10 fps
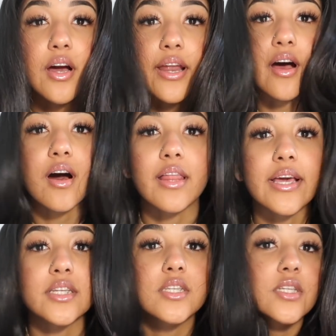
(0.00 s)
at all. Like,
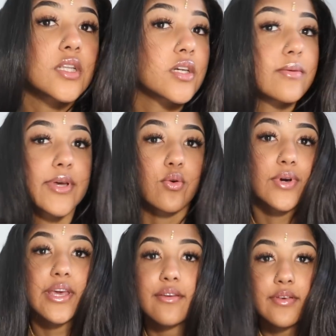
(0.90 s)
it's just a little bit
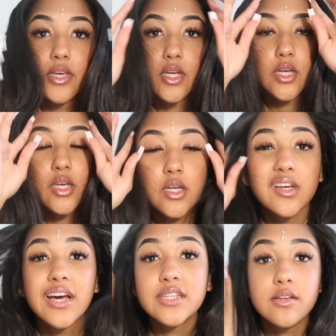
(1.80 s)
wavy.
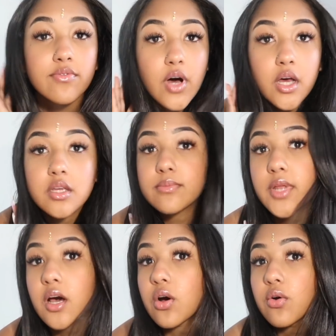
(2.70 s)
Has some volume,
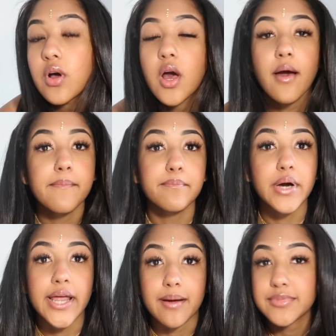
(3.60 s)
though.
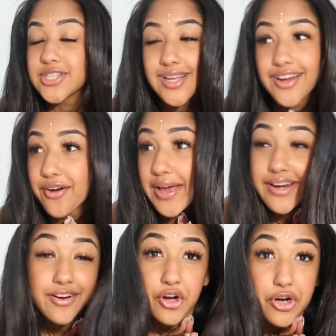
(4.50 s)
But I'm just going to go ahead
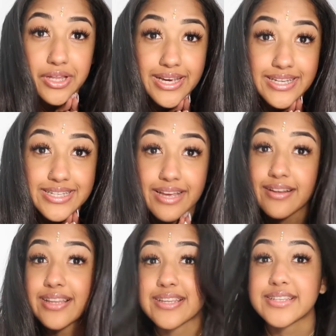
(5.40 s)
and curl it
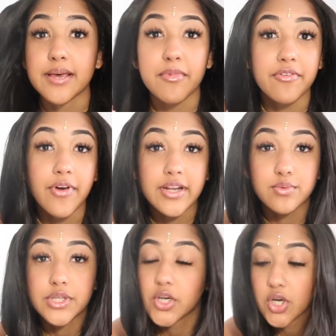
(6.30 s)
and get the same effect
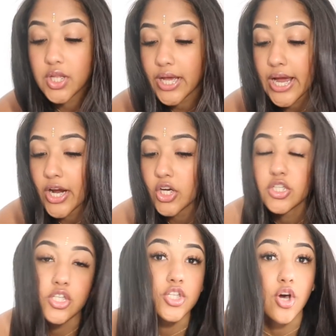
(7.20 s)
with the curling
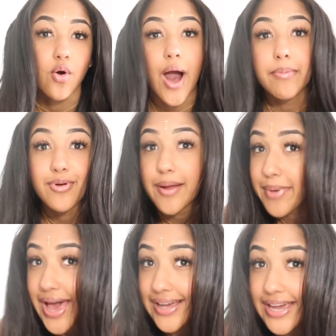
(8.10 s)
iron. So I'll be right
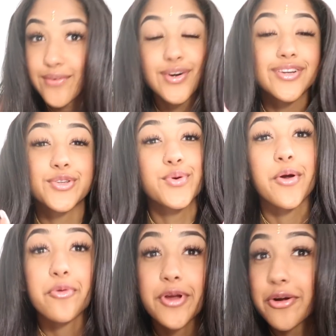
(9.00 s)
back and we'll do
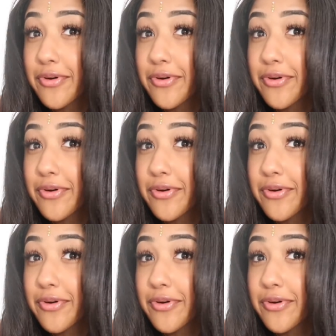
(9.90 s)
a real